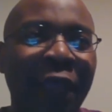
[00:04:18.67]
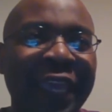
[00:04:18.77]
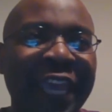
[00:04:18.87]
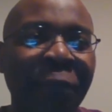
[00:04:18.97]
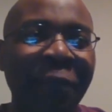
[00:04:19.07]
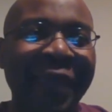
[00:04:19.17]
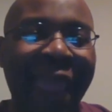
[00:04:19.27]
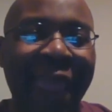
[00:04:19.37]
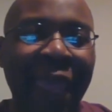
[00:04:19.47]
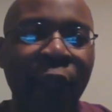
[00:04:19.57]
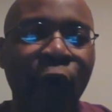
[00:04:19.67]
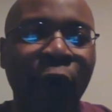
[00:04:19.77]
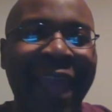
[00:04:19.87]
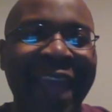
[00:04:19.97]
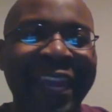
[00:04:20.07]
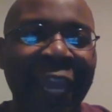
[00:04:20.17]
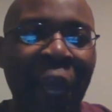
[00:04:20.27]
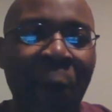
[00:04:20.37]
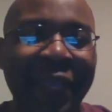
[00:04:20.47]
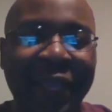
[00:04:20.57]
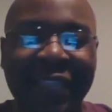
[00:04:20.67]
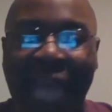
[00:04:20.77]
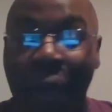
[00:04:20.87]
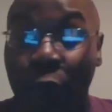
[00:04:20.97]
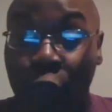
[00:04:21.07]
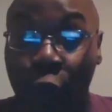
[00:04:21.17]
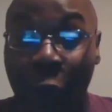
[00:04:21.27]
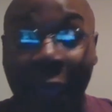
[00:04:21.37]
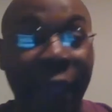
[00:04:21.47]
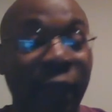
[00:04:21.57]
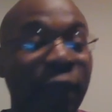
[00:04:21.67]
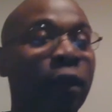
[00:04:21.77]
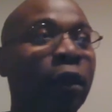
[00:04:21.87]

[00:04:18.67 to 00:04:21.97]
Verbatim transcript: get me angry at him because I was crying